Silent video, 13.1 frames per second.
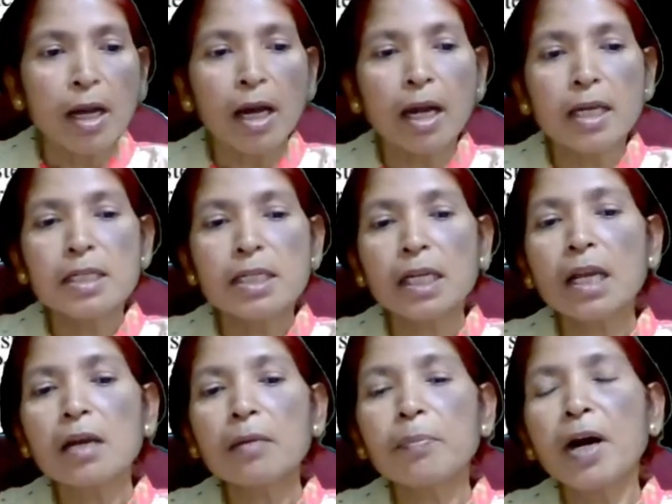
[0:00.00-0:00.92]
and
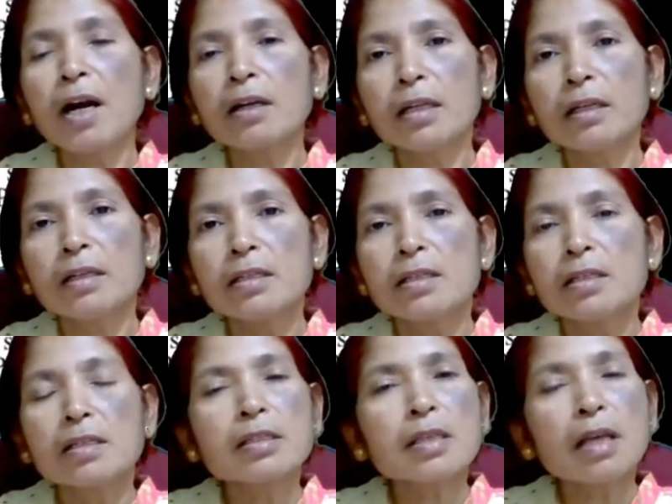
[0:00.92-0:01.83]
taking part in
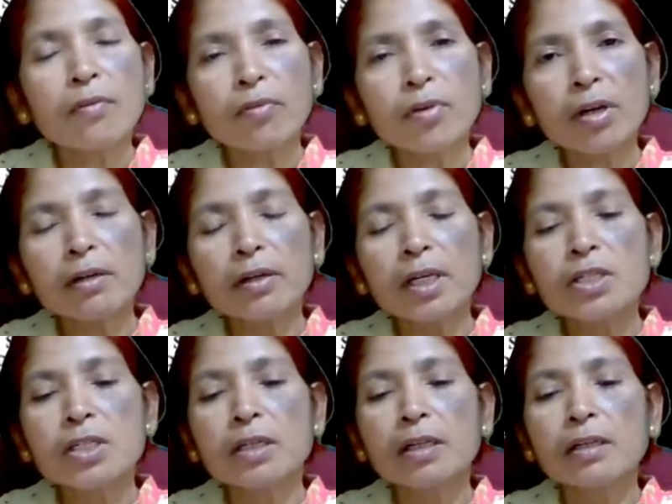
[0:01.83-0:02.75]
several
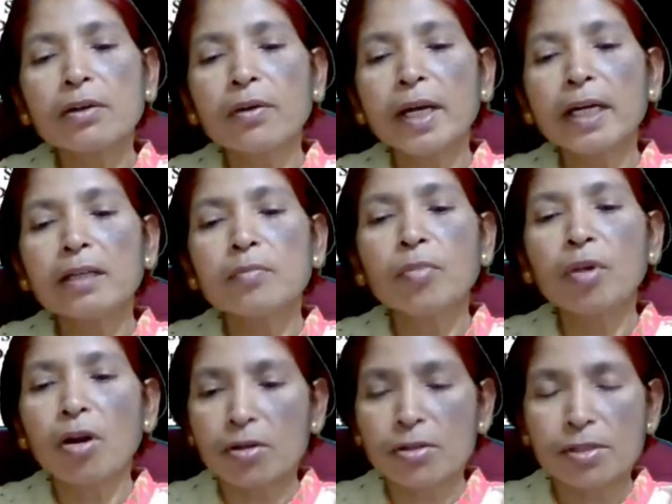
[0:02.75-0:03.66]
regional trade
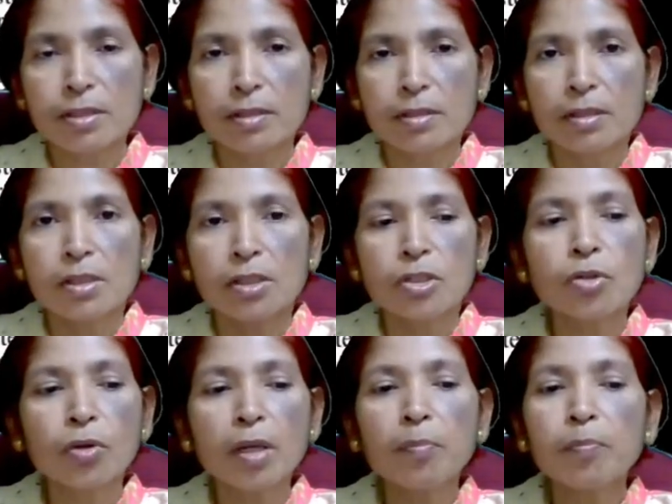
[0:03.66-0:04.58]
blocs
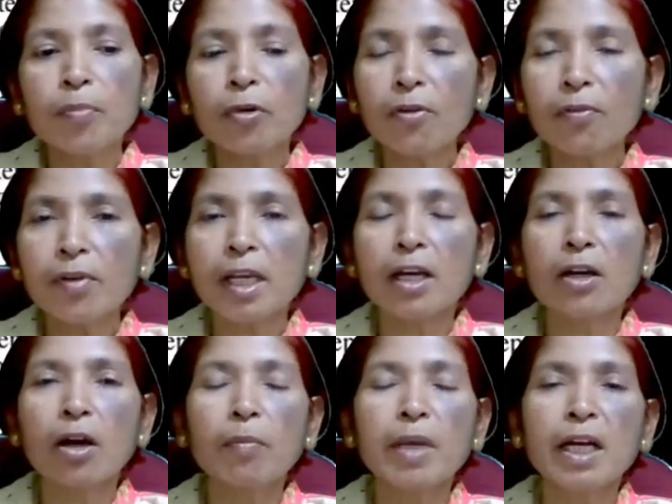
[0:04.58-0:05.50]
to improve
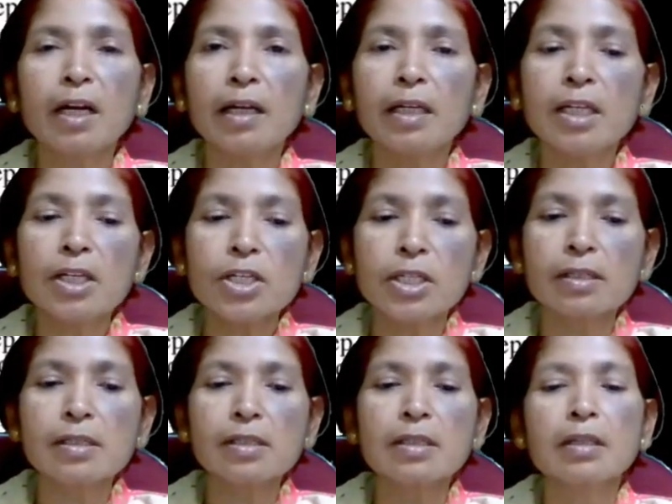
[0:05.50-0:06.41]
economic
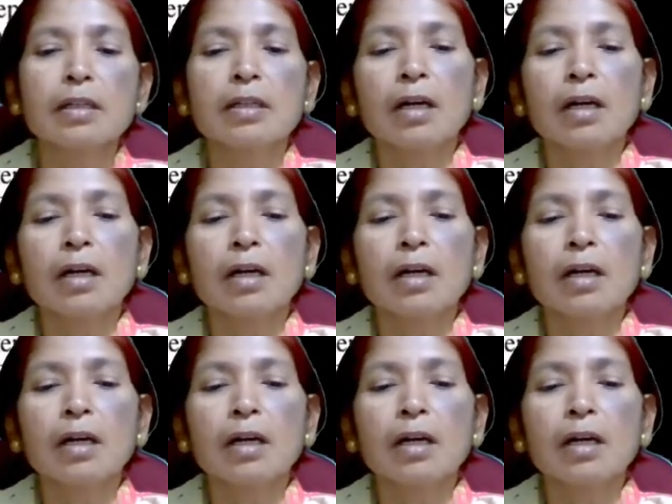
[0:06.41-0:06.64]
conditions,